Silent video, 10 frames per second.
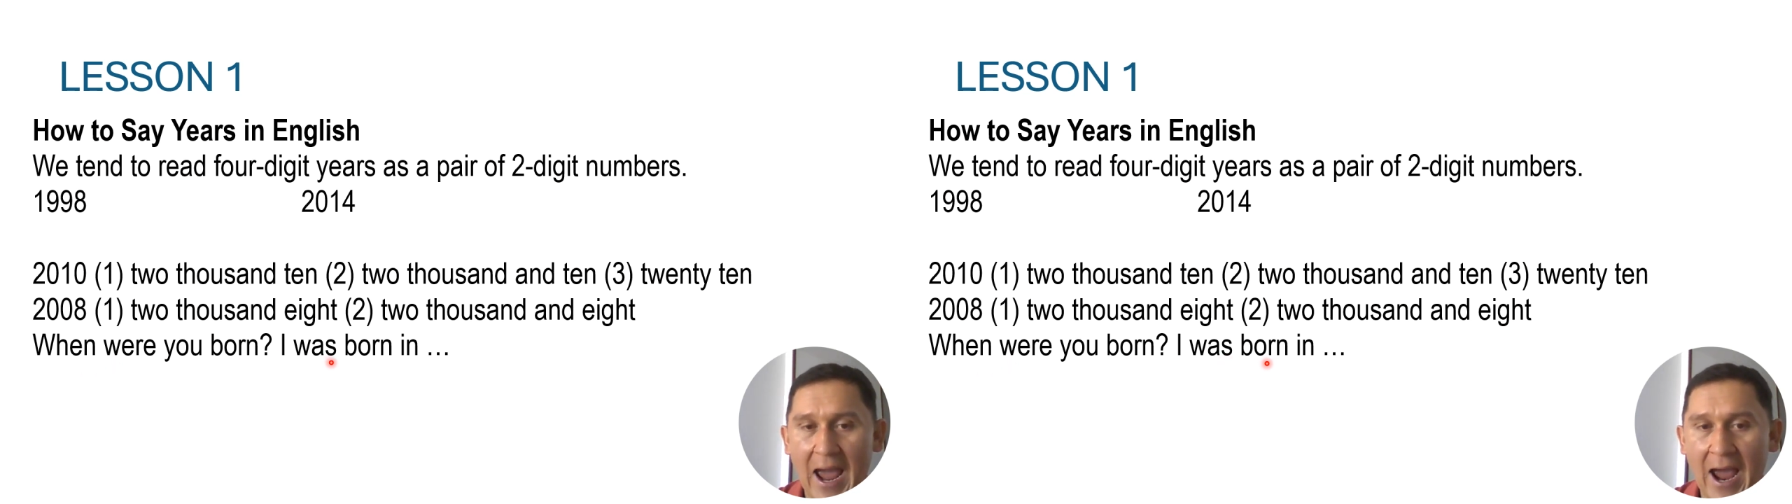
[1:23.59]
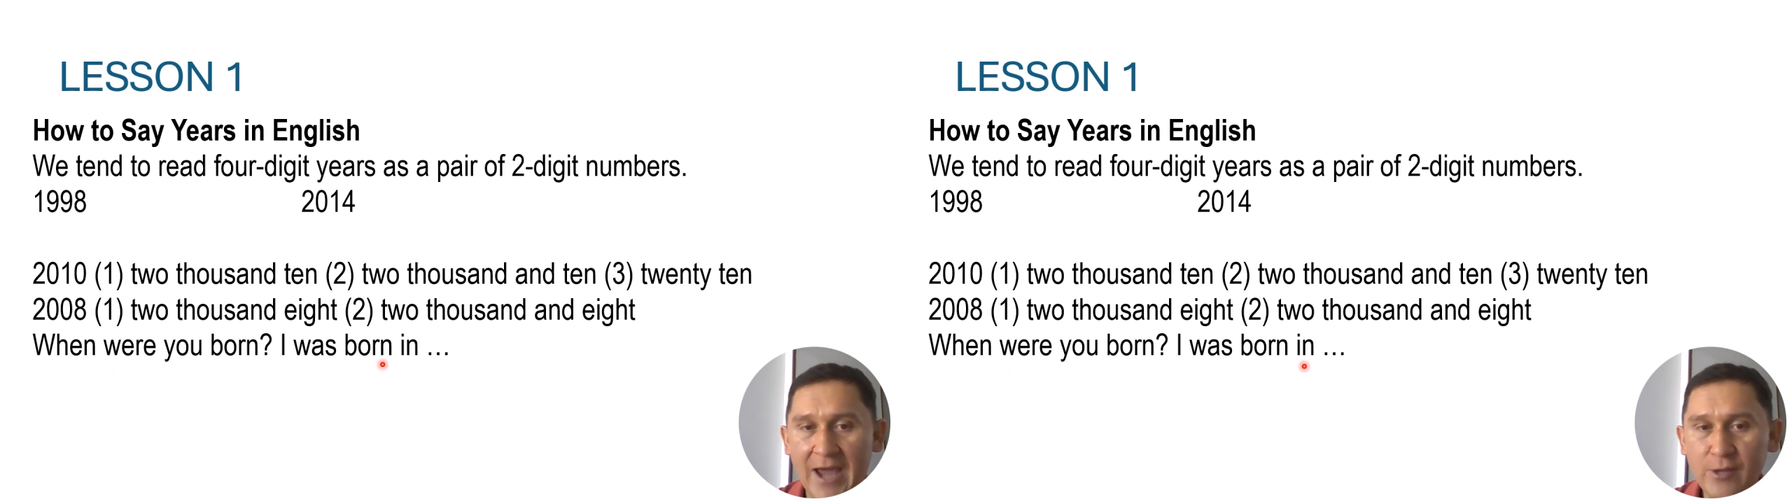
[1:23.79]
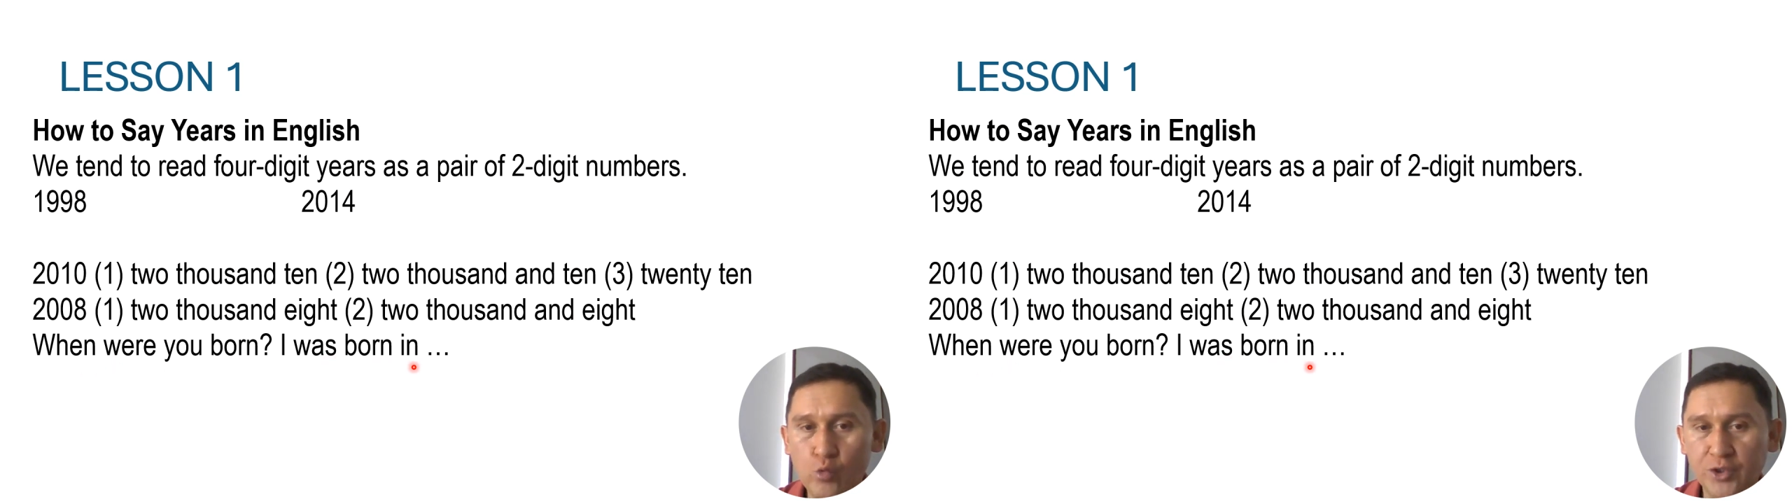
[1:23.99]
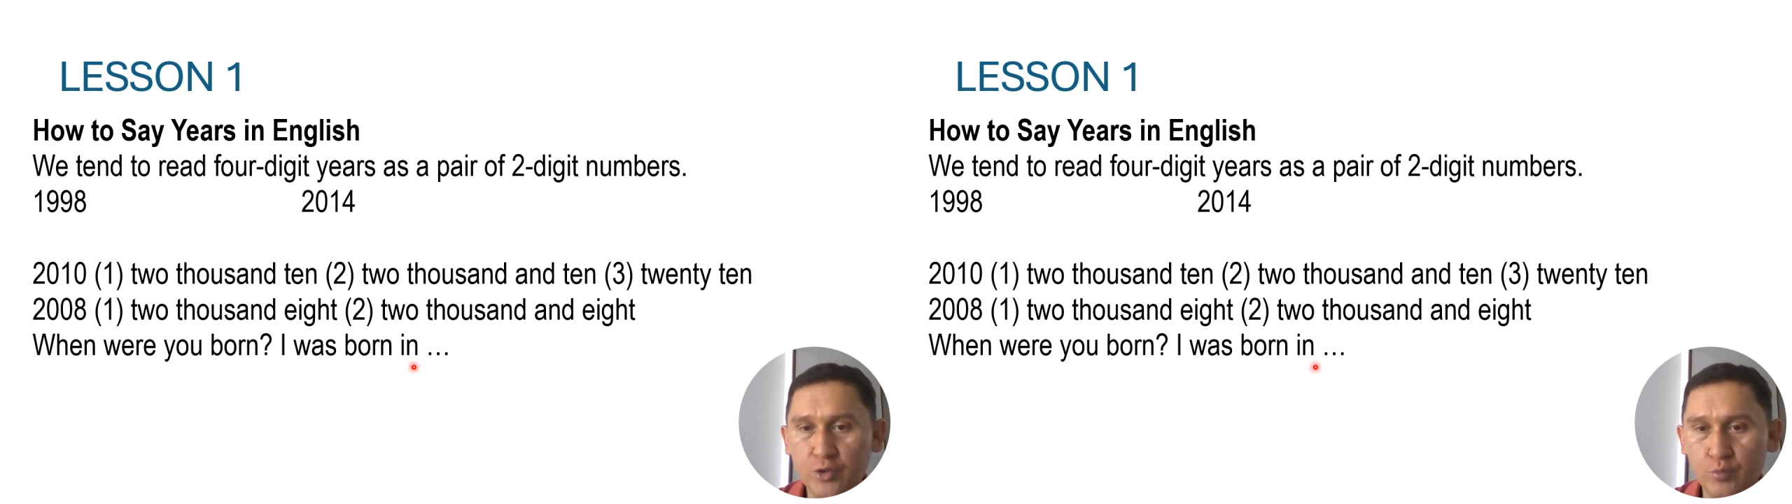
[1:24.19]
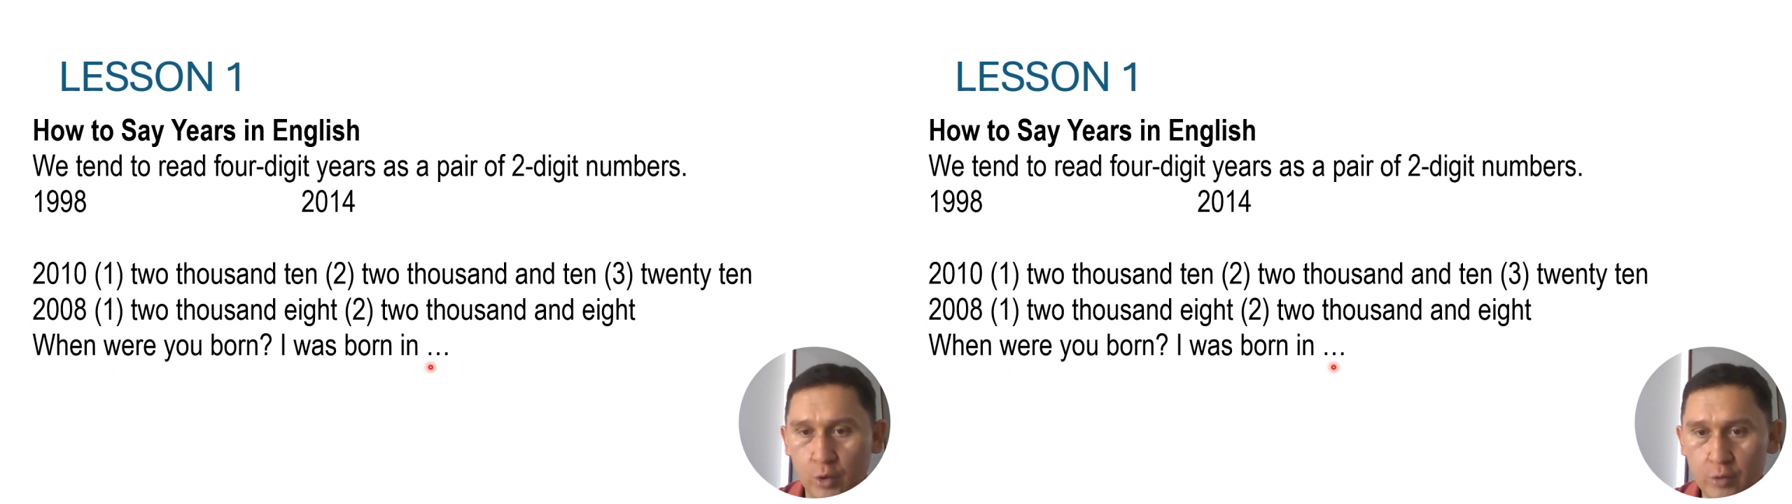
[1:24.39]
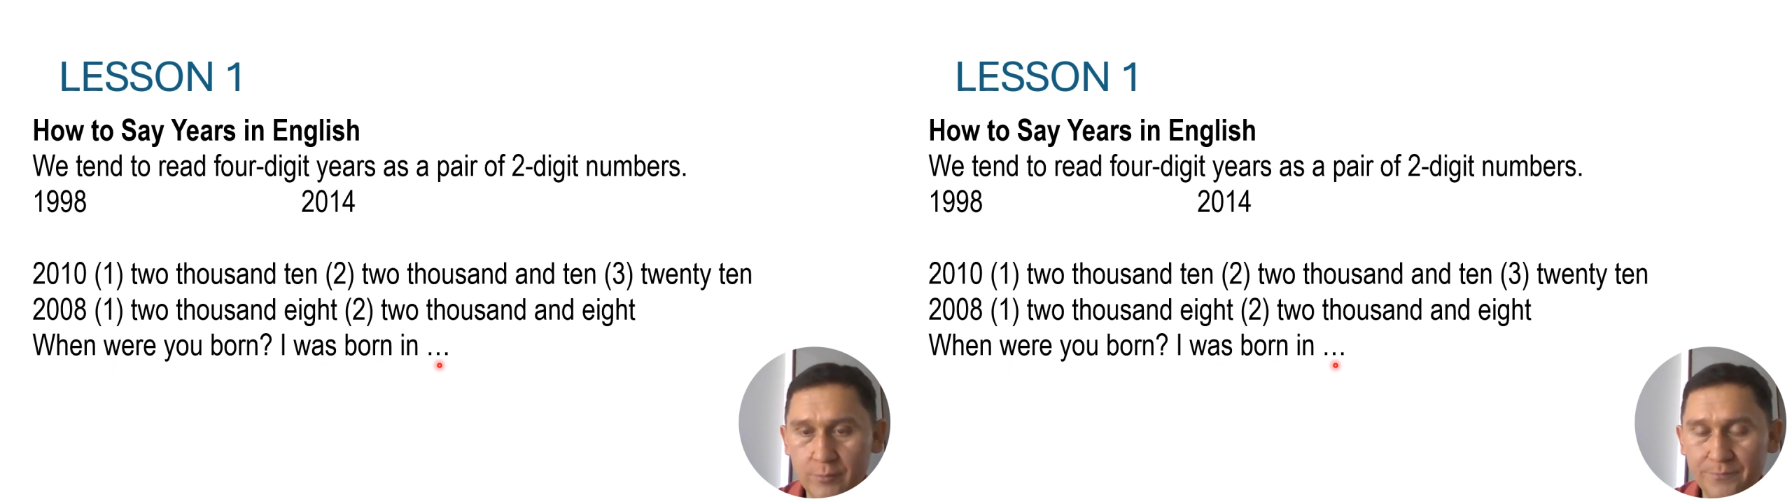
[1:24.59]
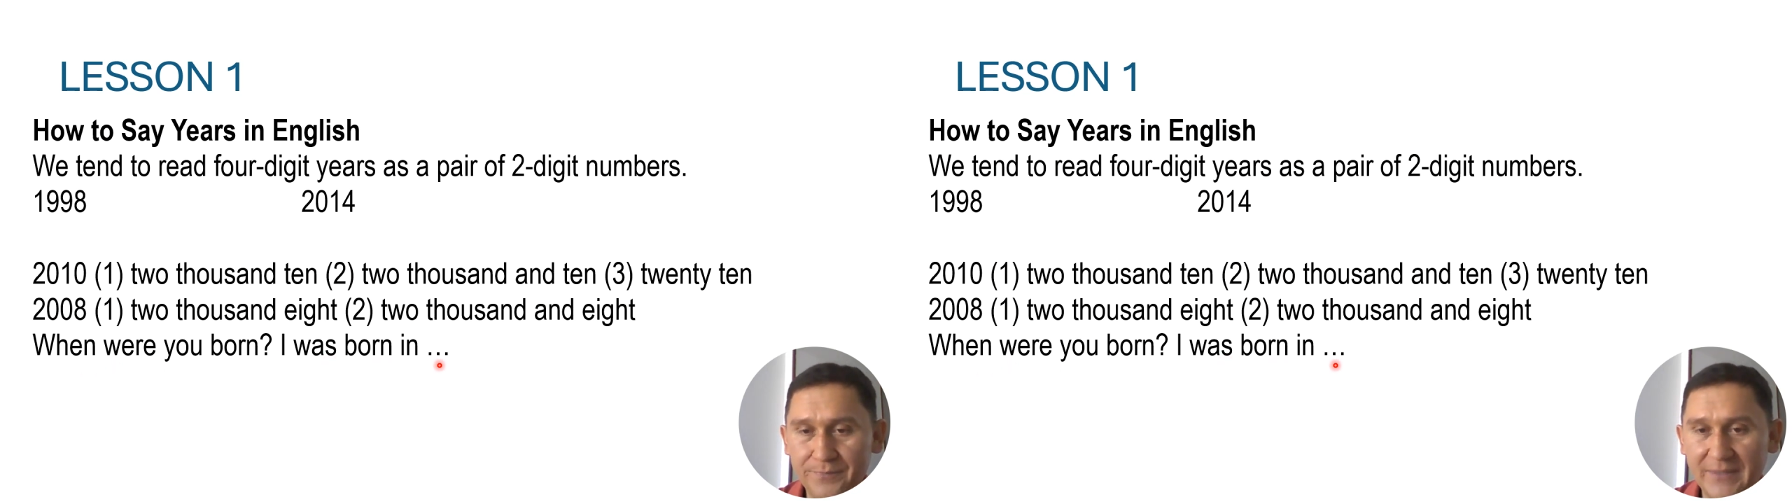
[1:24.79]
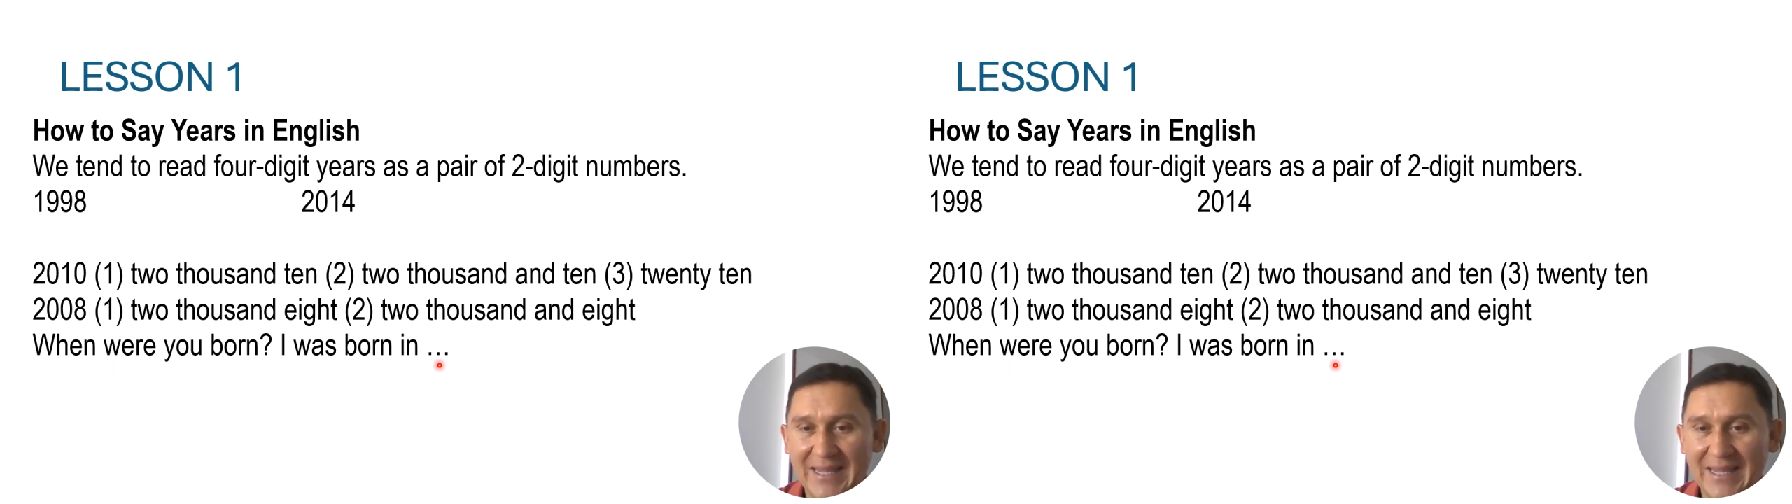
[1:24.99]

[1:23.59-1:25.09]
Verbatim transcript: I was born